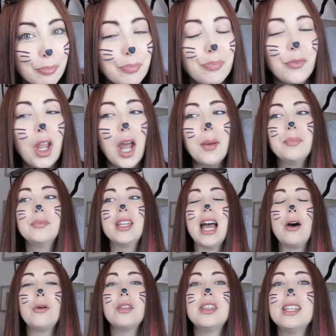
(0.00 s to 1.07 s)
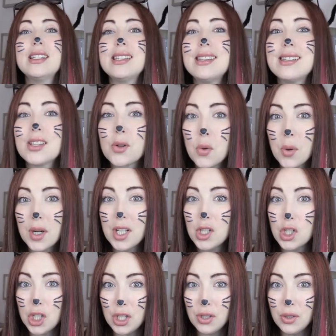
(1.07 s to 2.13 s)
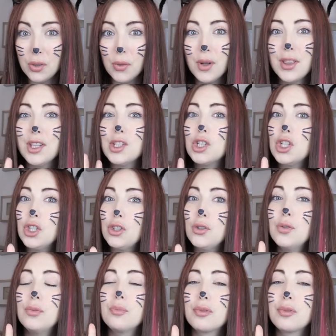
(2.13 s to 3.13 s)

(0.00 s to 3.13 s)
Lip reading: Okay, now this is according to the two